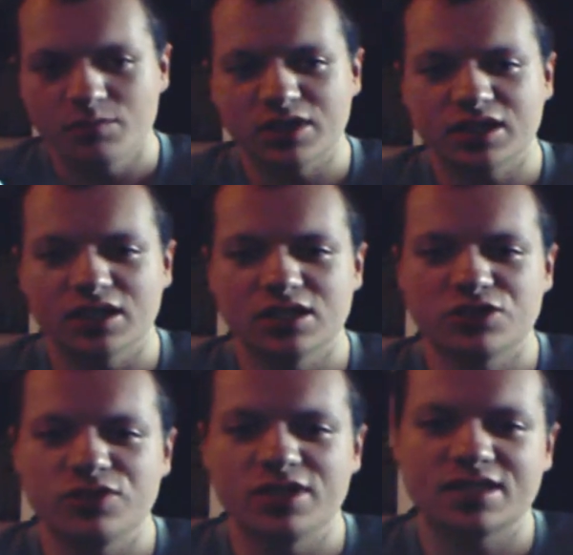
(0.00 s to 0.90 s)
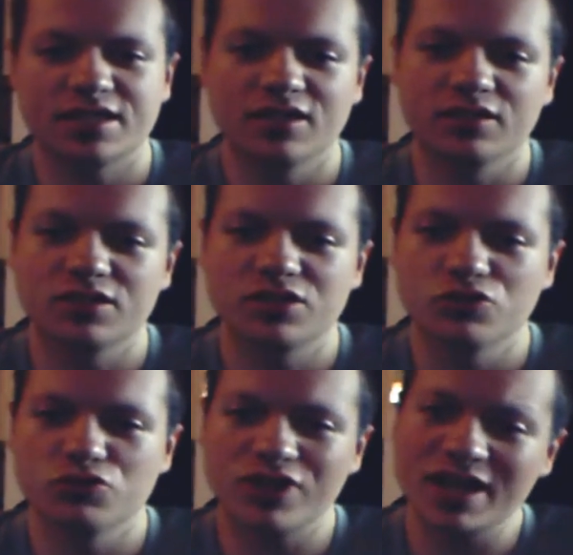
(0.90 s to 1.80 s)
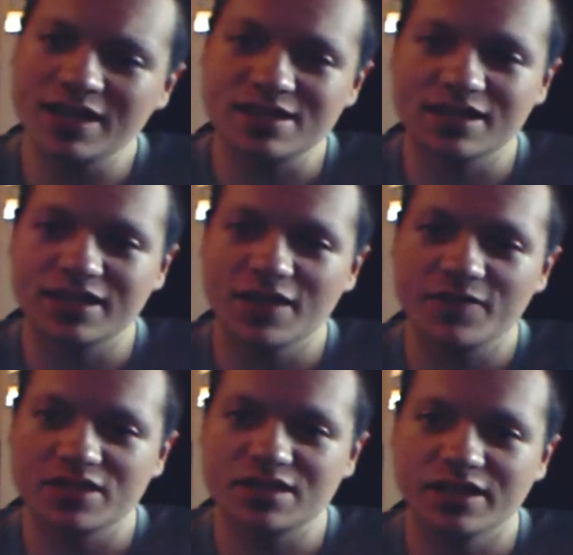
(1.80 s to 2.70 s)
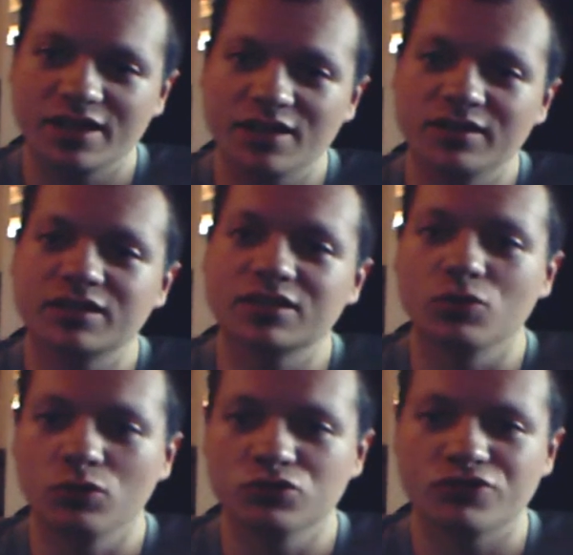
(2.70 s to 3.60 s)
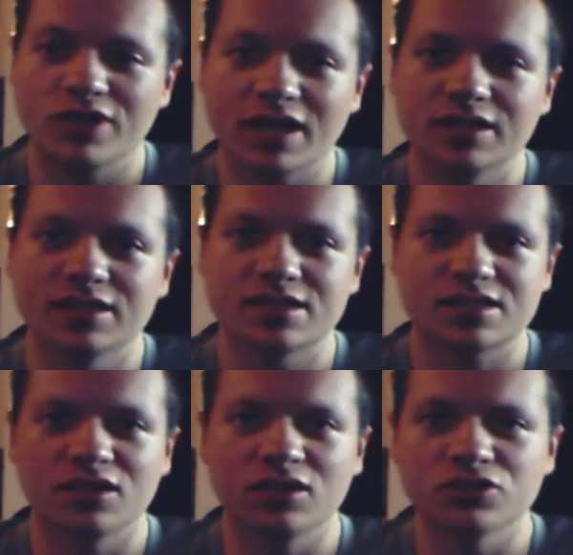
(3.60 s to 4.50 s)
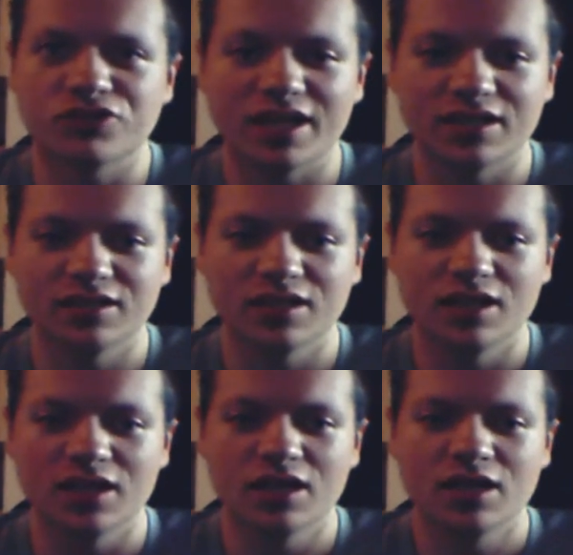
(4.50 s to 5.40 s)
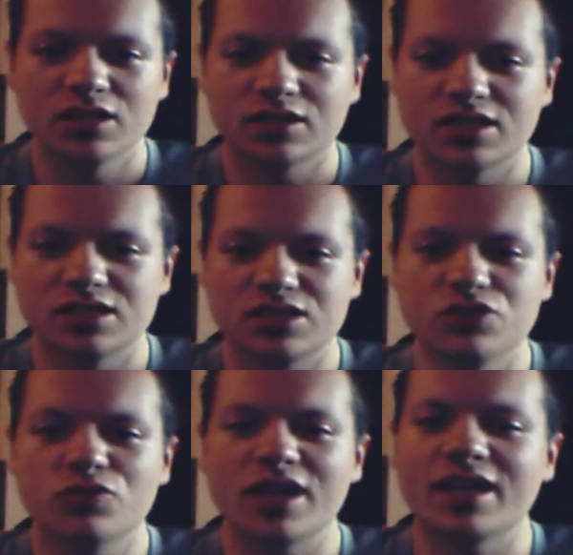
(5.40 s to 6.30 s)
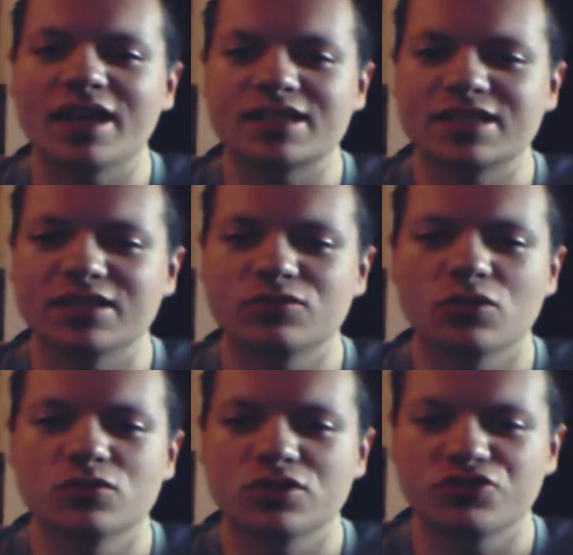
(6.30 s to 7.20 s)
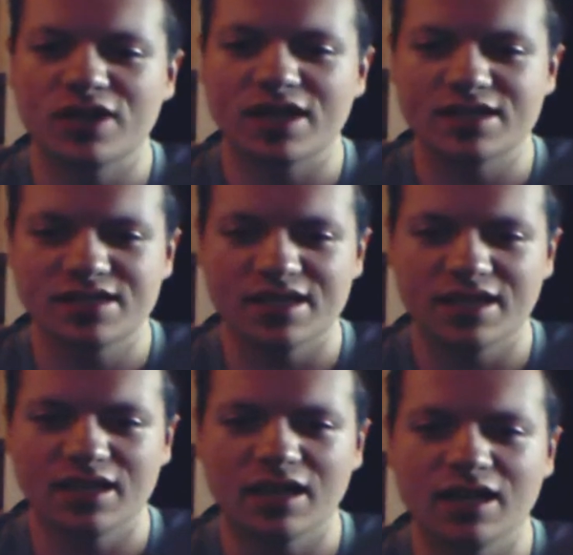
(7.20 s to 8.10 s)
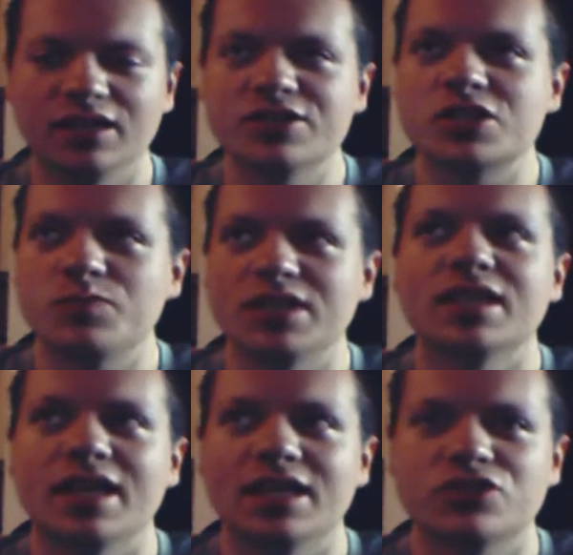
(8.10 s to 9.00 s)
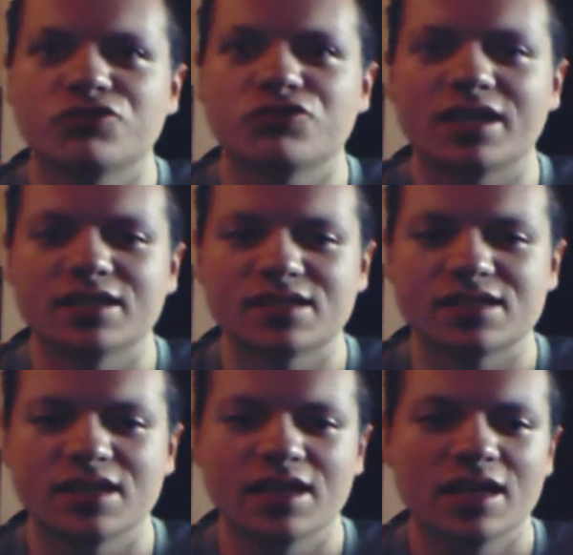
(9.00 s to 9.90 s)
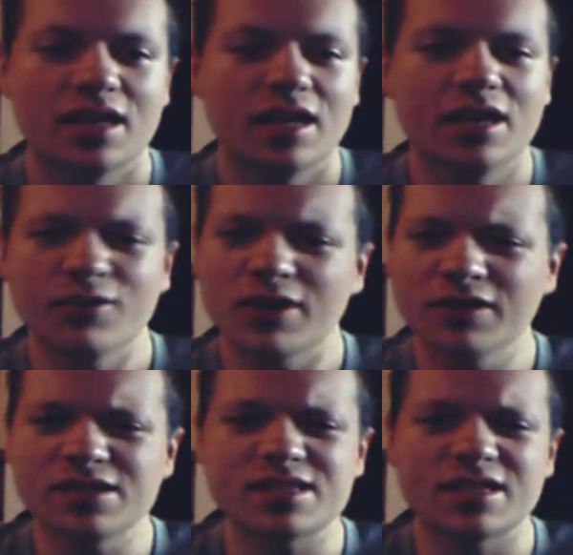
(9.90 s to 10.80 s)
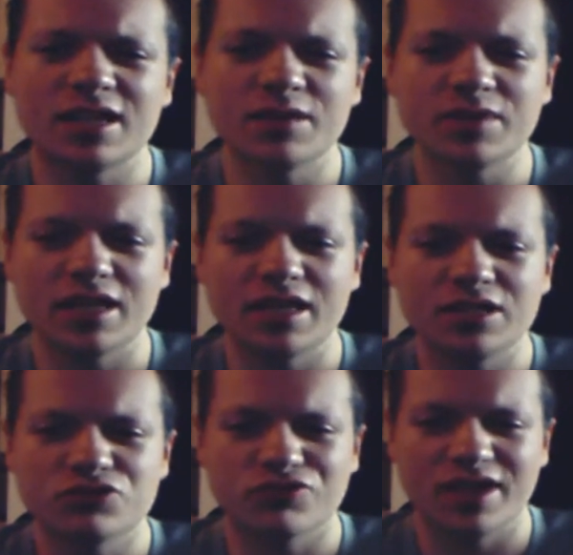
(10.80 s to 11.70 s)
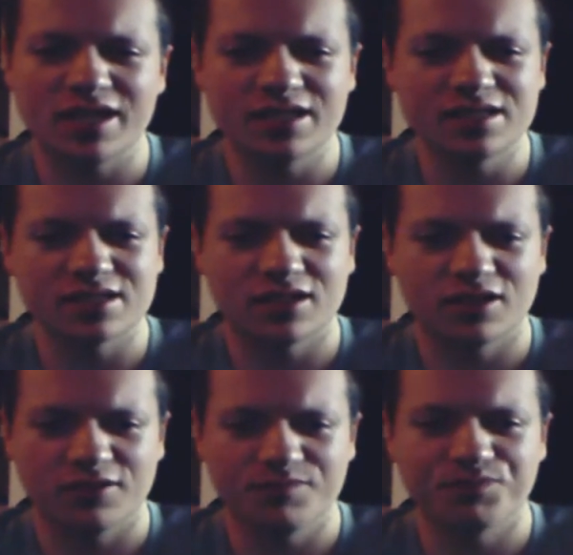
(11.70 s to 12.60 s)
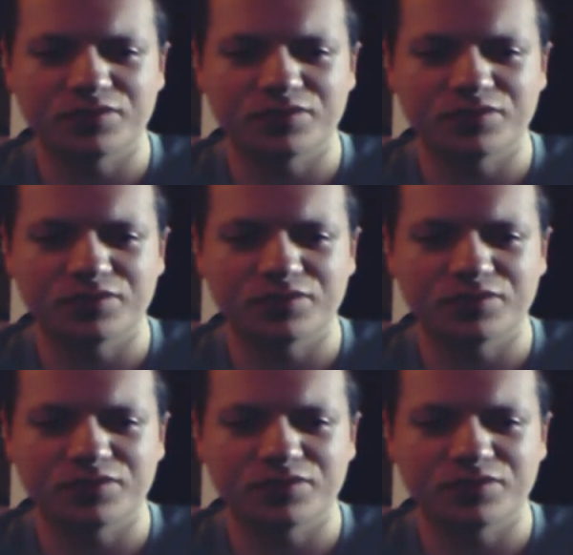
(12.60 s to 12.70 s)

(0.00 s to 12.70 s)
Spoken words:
because you need to kill the 2 dragons in Kefka's Lair, like the Gold Dragon and the Skull Dragon. Because you cannot go to the Dragon's Den unless you beat the 8 dragons. And around this time, the 8 dragons are